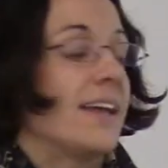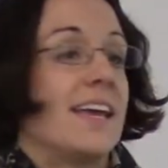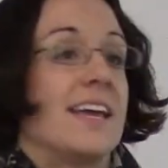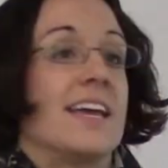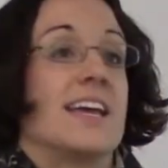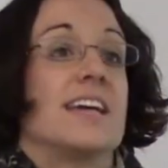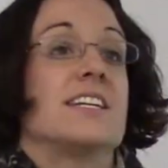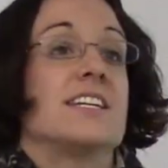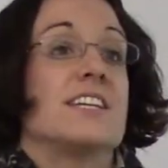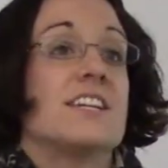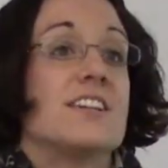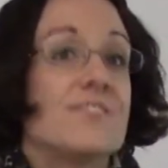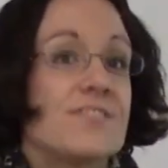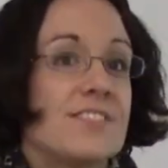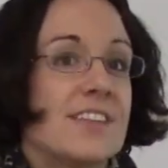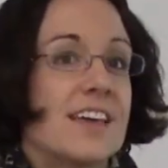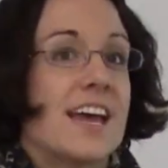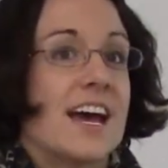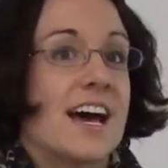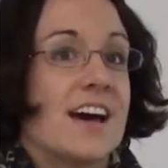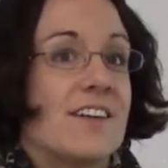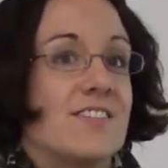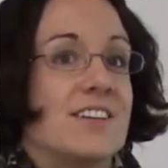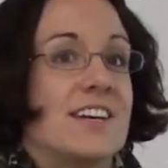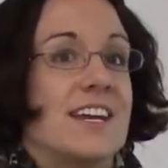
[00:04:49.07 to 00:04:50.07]
And if they
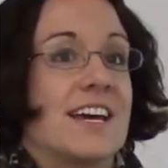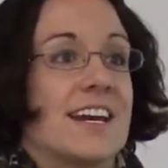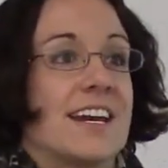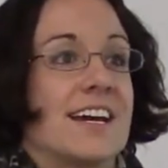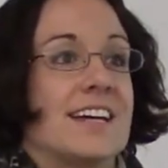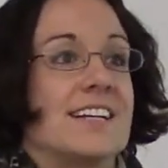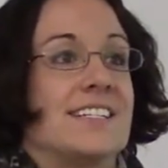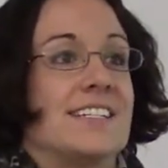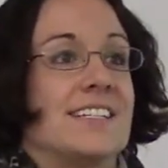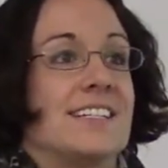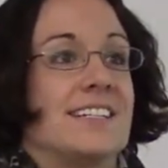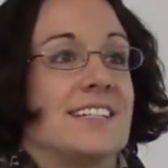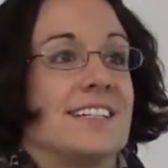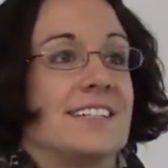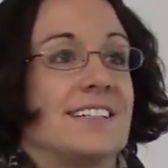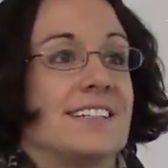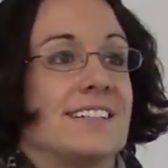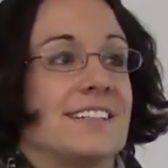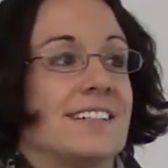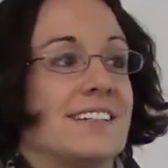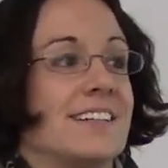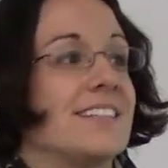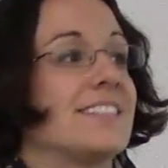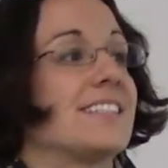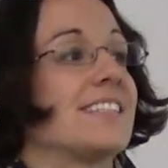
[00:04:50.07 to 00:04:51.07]
have a net
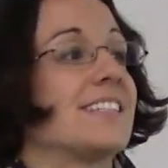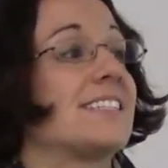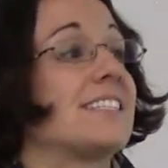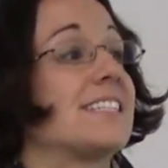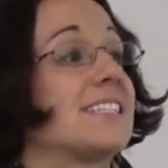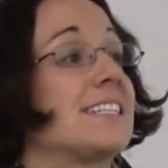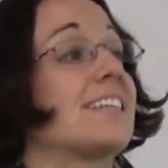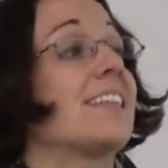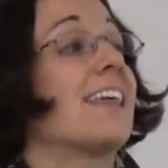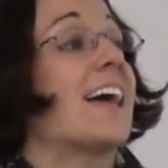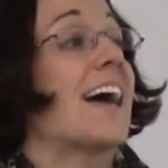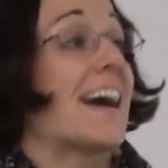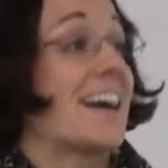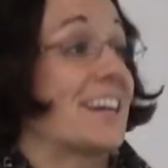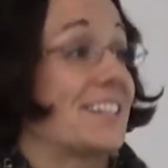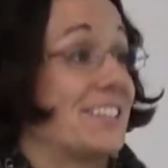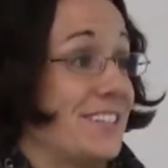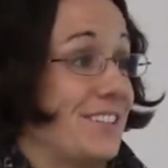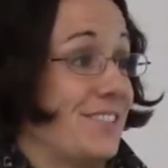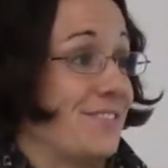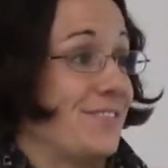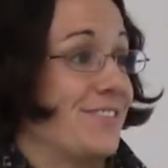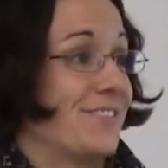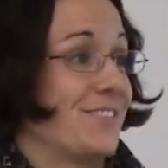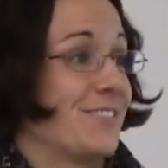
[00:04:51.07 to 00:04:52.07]
ID, is it still
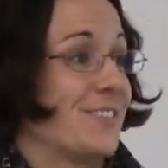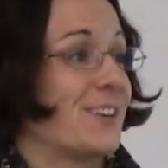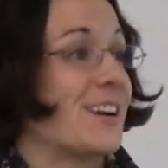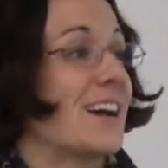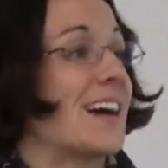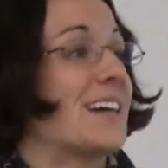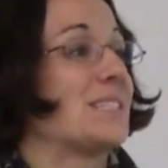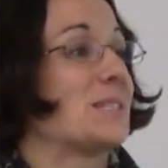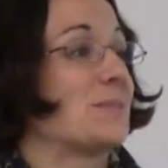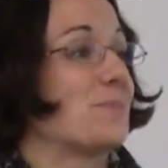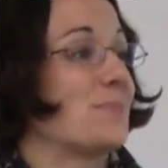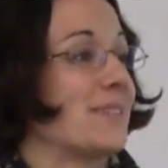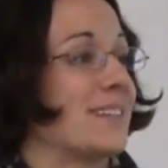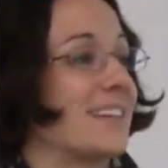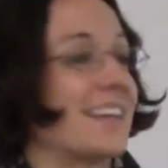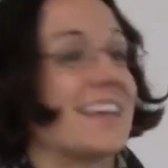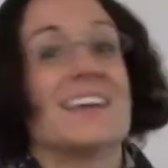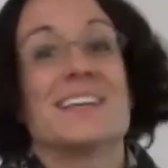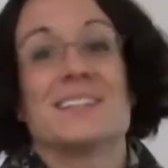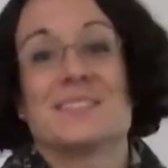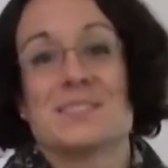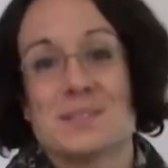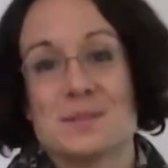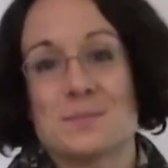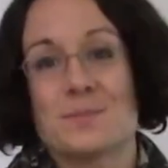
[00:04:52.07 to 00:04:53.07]
active? Or has it been
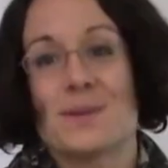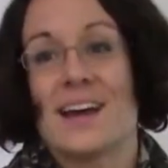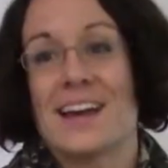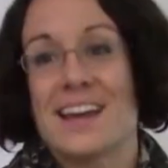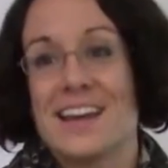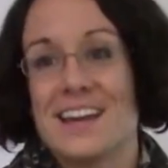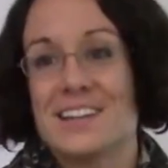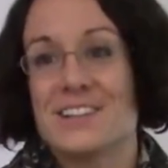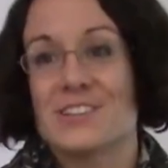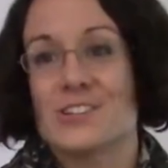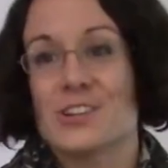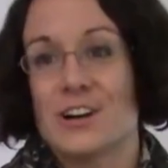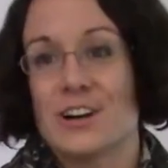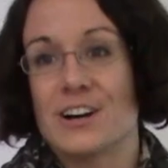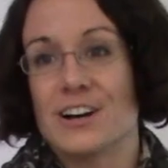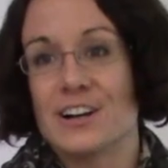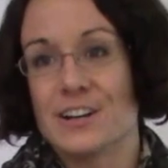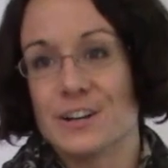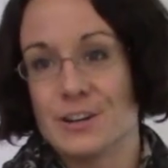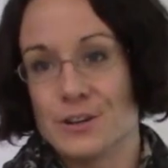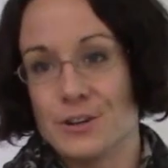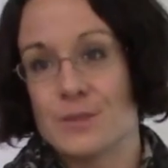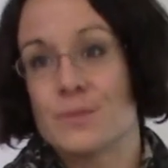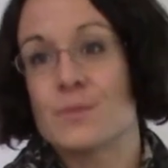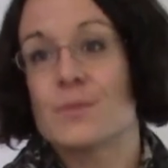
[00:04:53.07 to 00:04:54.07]
canceled by
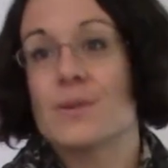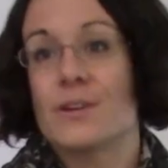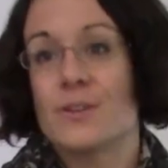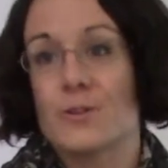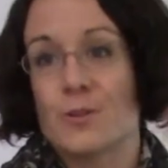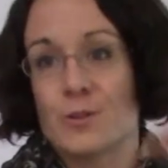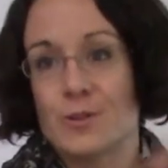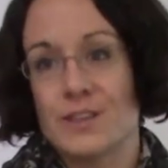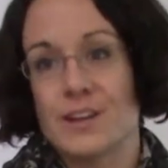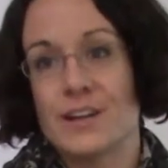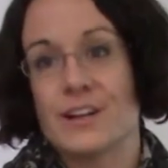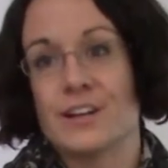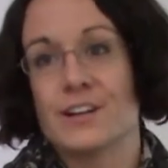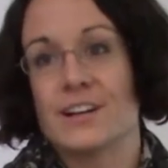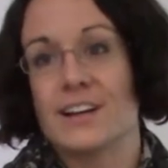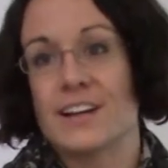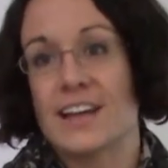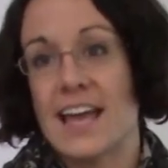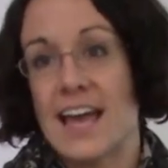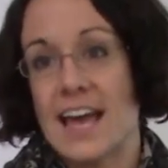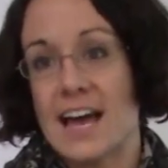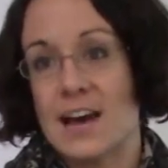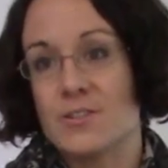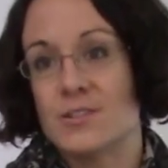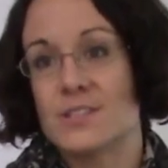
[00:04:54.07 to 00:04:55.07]
HR or their
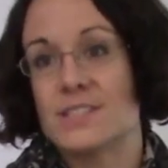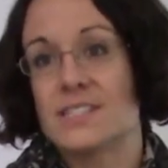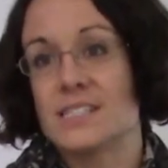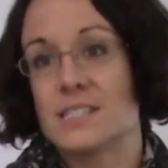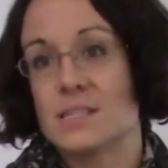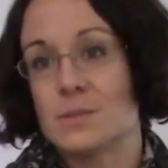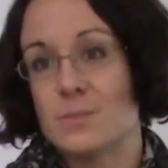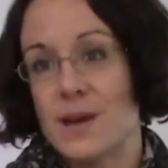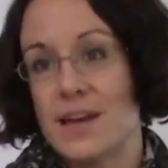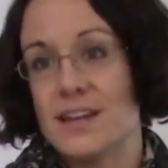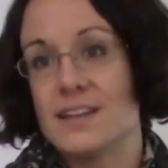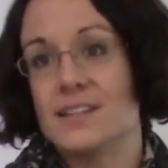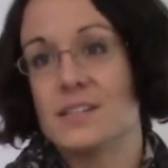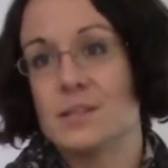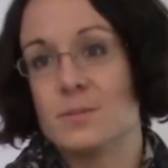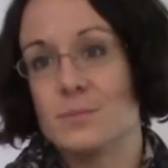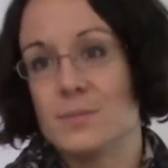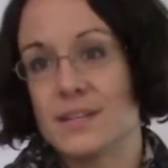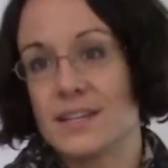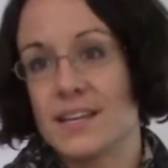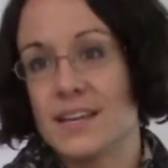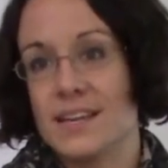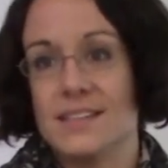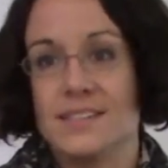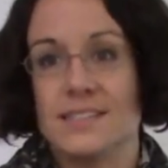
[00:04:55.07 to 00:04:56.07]
account suspended
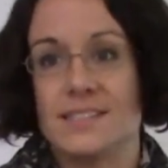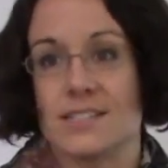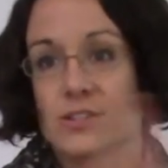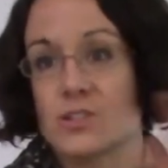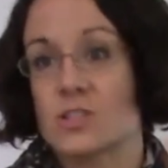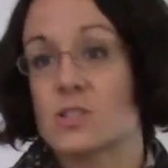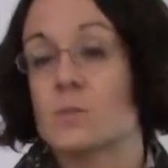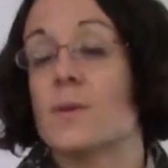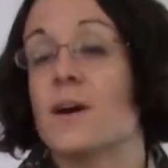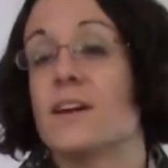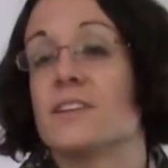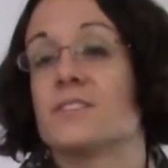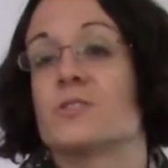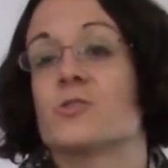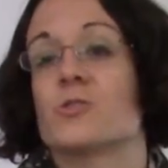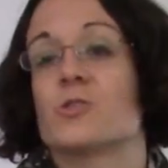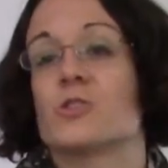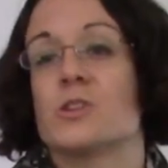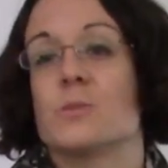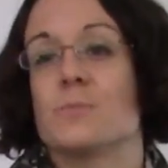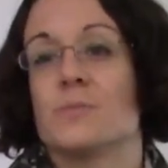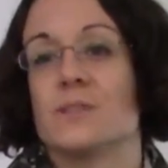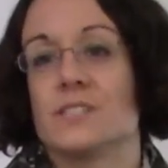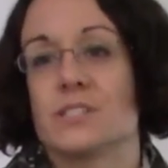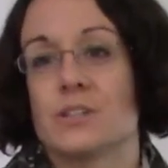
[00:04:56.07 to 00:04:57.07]
because their
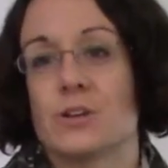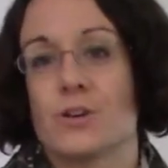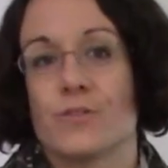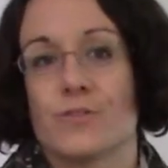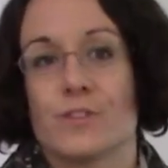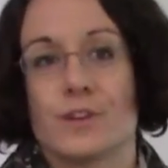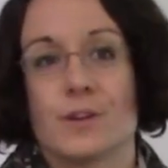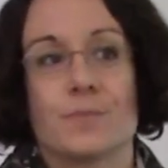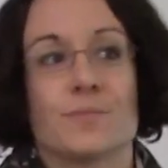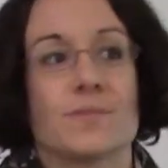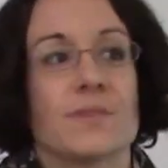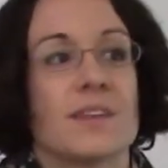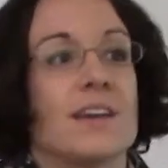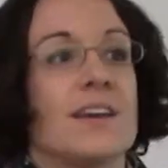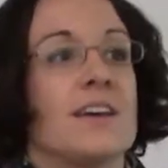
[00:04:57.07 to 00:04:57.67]
sponsorship is over?